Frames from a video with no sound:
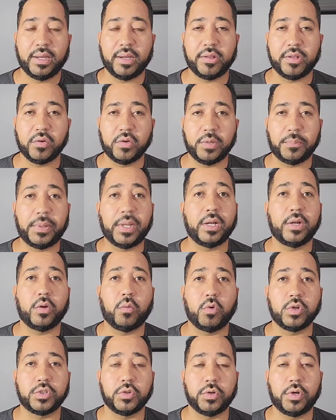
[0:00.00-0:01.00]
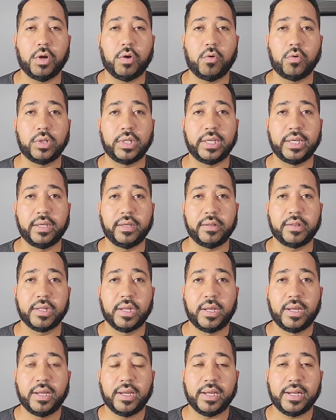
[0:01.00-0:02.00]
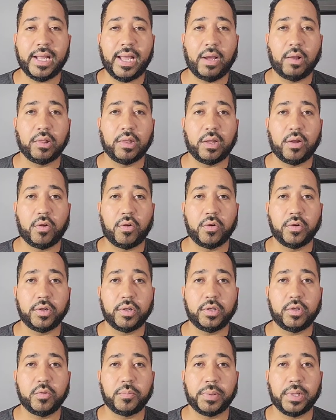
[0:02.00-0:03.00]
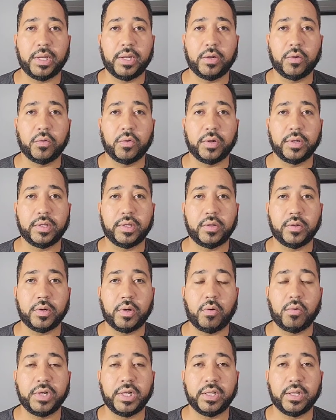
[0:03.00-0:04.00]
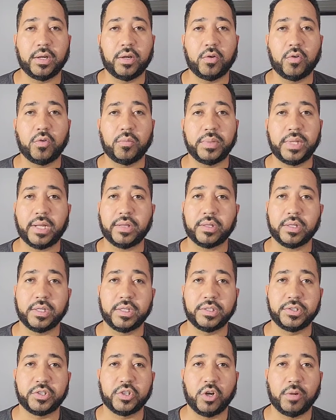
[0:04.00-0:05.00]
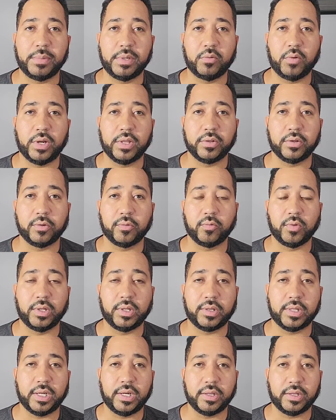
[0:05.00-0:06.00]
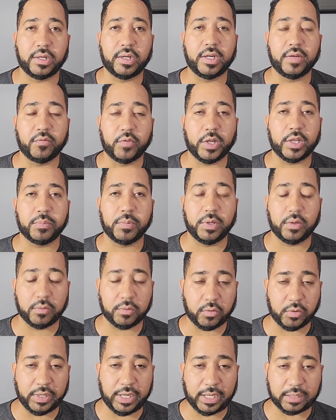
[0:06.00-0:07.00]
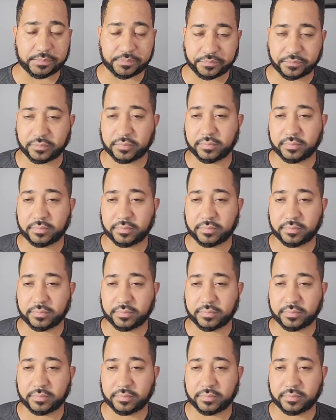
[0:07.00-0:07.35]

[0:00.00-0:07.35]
And so, depending on what your goal is and how long you plan on, you know, owning the home, that's going to determine whether real estate is a good investment or not.